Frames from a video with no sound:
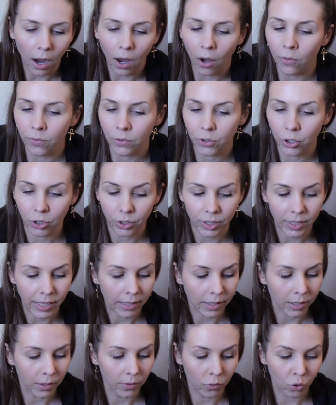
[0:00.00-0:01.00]
of your
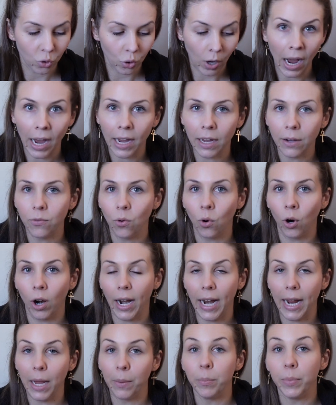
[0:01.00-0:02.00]
sense of drive
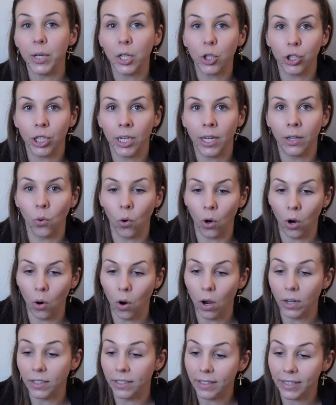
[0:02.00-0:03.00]
or ambition
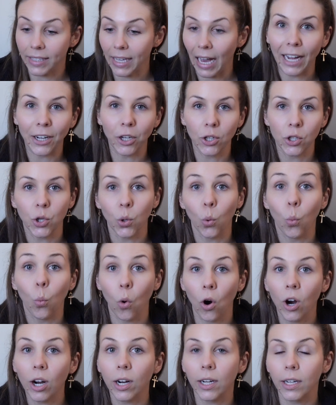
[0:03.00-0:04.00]
or a desire to
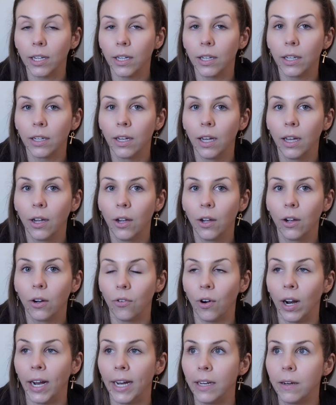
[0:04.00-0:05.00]
work,
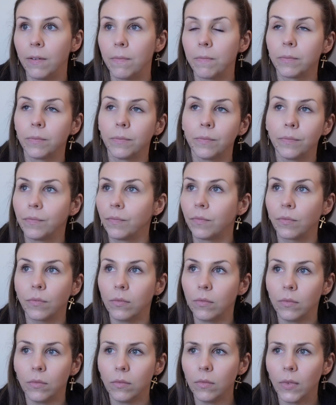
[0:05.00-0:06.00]
right?
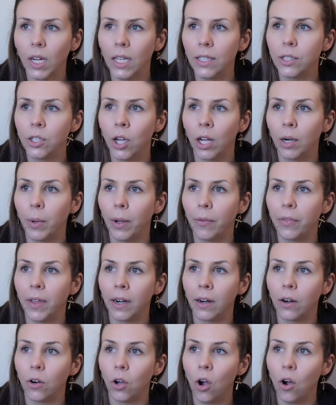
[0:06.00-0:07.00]
It's not about
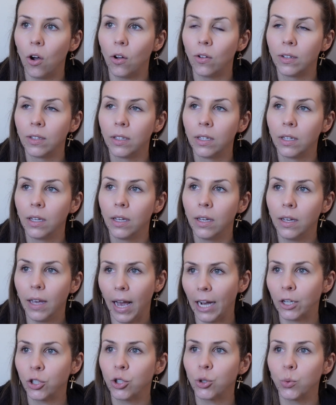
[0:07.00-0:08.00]
that at all.
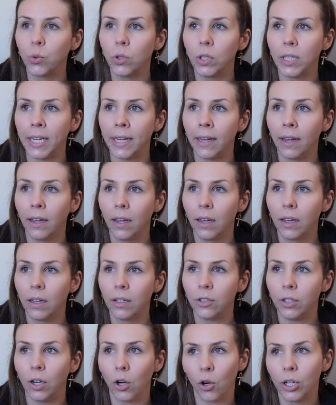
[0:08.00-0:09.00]
Actually,
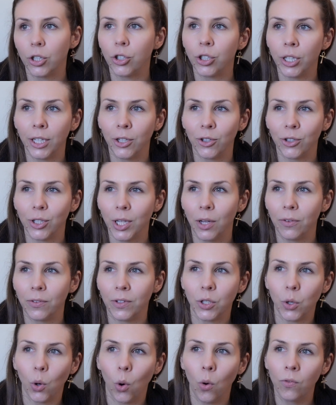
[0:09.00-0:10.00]
nourishing yourself
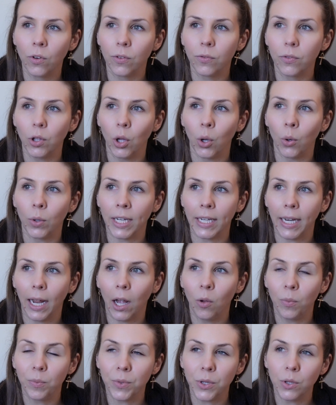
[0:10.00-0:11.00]
into overflow can
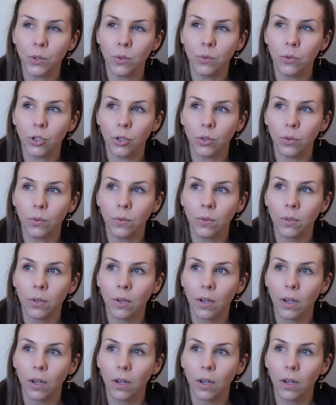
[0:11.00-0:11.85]
help you to